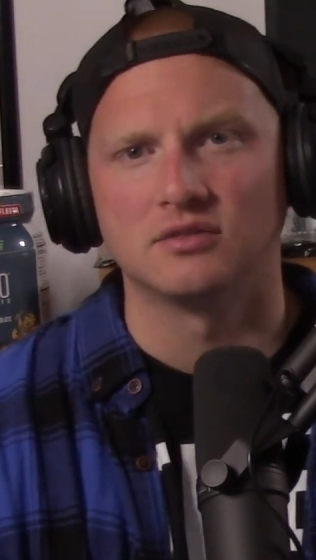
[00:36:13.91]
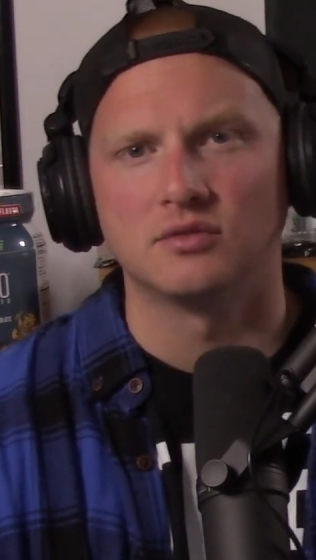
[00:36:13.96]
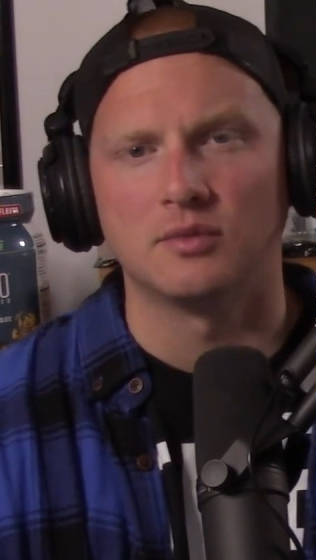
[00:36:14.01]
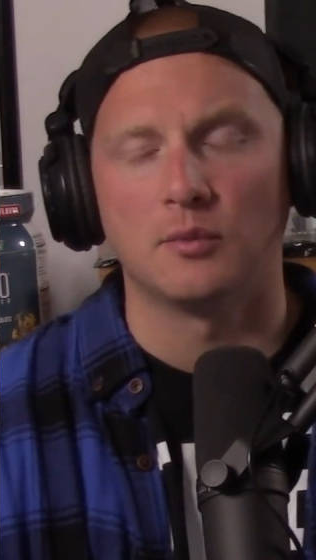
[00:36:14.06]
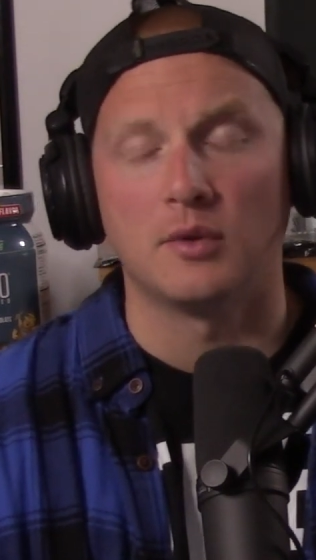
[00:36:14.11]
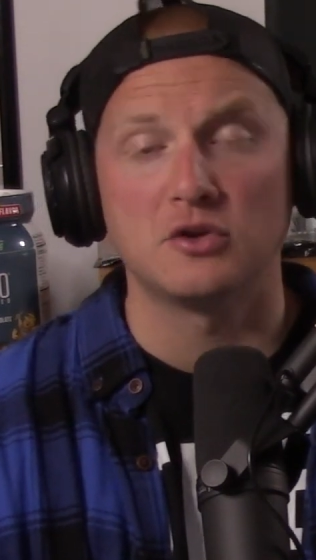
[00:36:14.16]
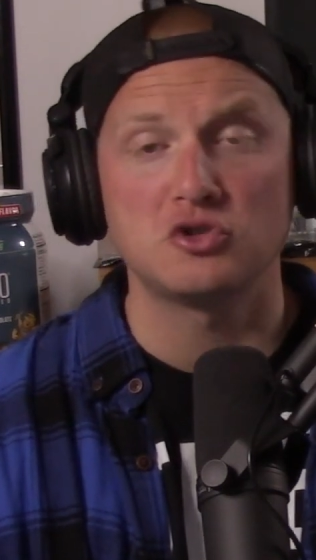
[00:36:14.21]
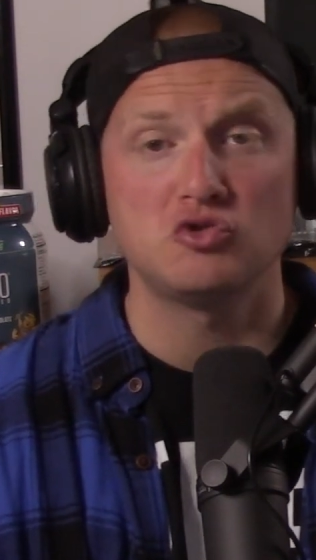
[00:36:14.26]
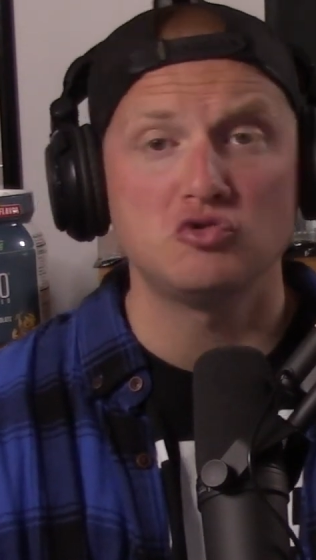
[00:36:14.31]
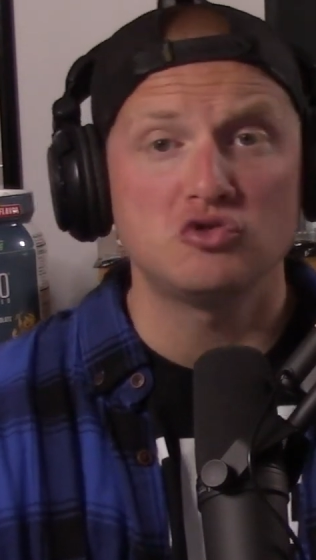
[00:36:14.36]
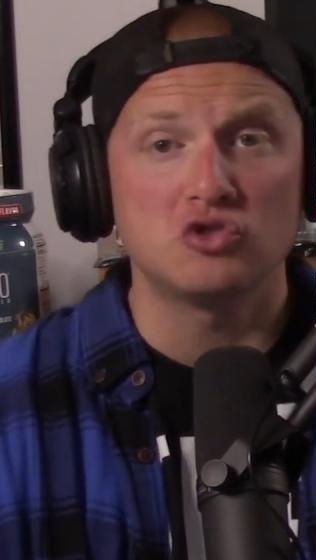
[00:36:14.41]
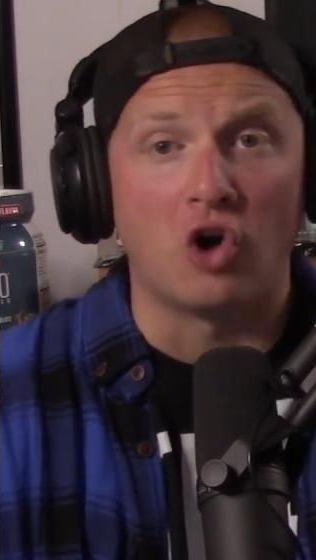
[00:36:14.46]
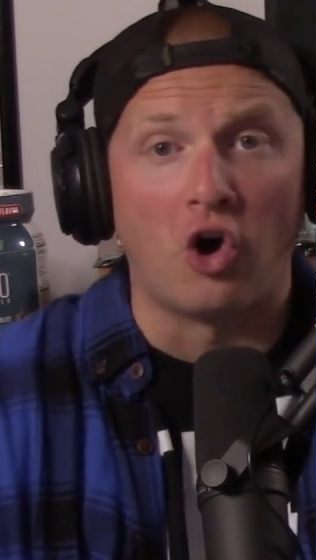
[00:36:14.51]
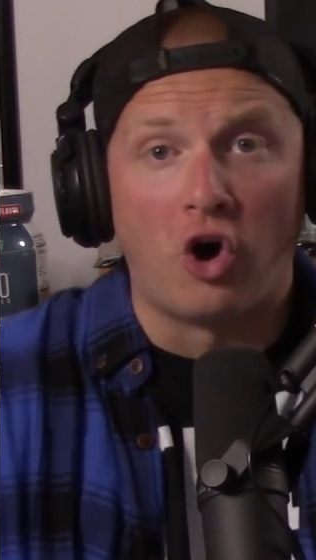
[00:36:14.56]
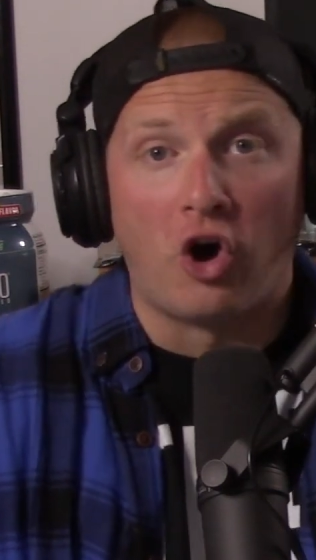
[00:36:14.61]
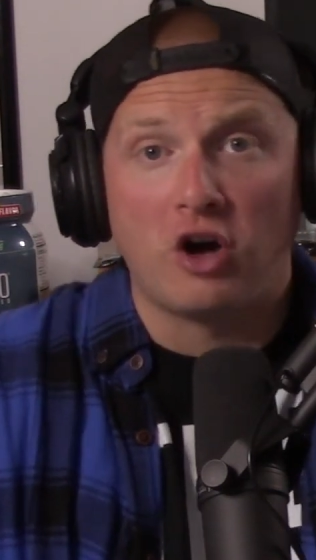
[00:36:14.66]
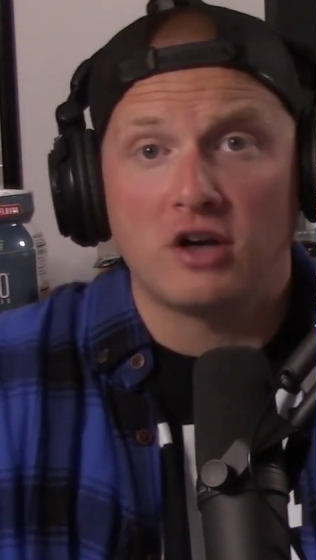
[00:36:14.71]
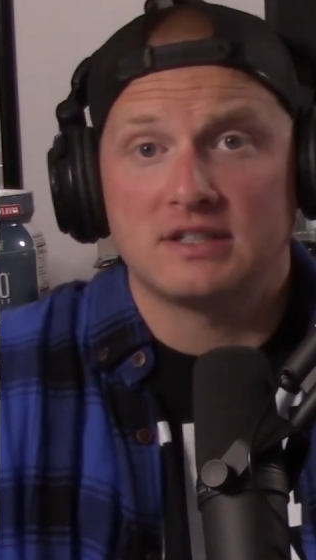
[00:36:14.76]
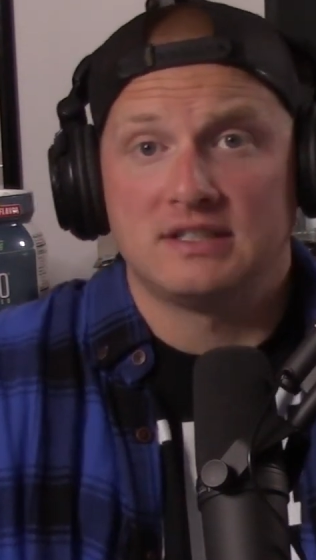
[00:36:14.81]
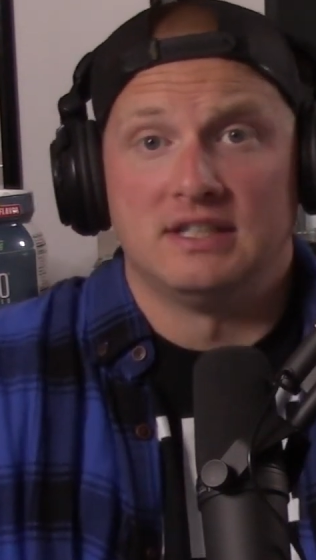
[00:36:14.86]
Why don't you
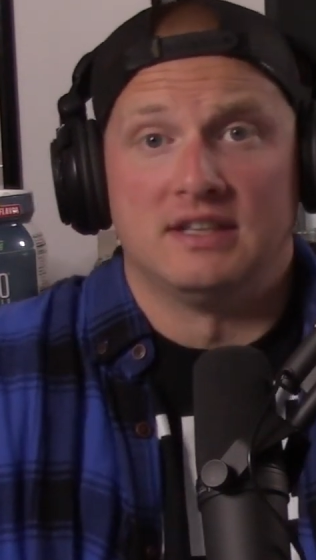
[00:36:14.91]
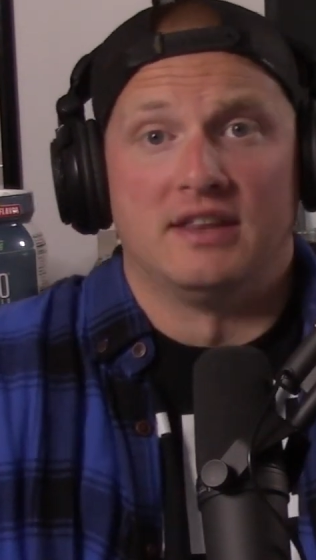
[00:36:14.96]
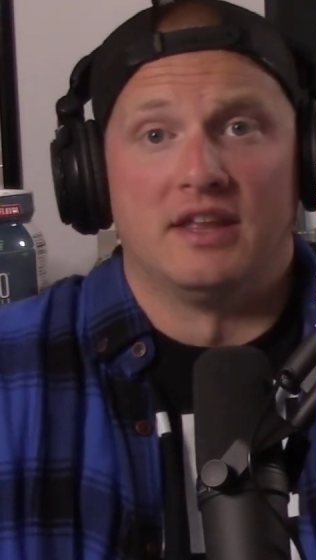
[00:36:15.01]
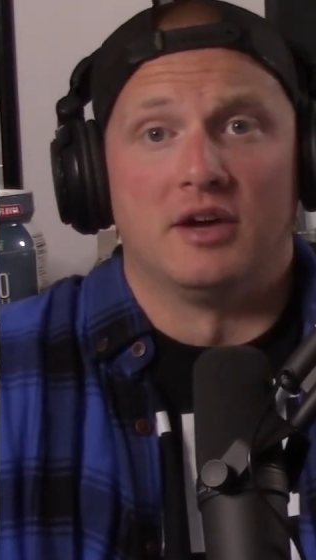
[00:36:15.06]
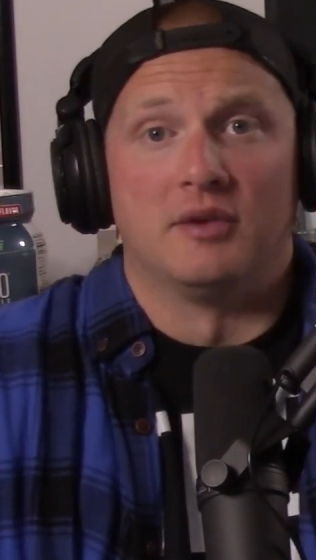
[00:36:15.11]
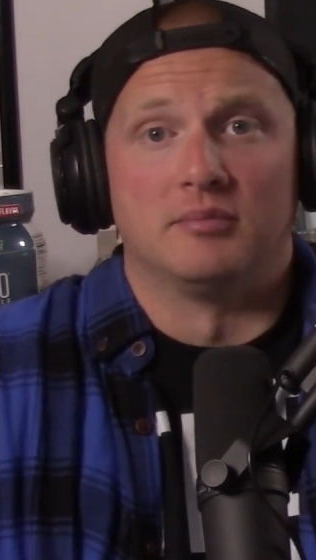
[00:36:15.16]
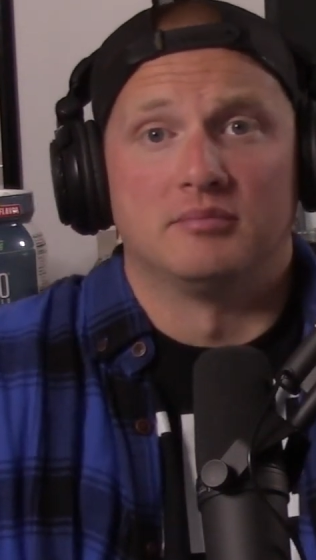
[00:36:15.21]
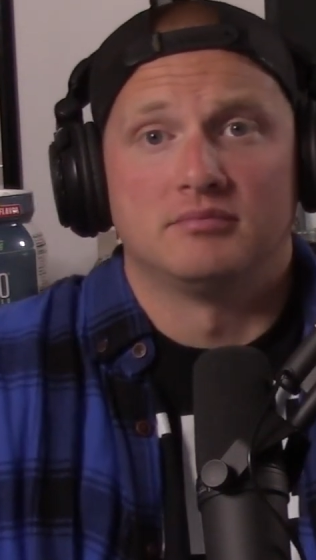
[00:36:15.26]
talk to them?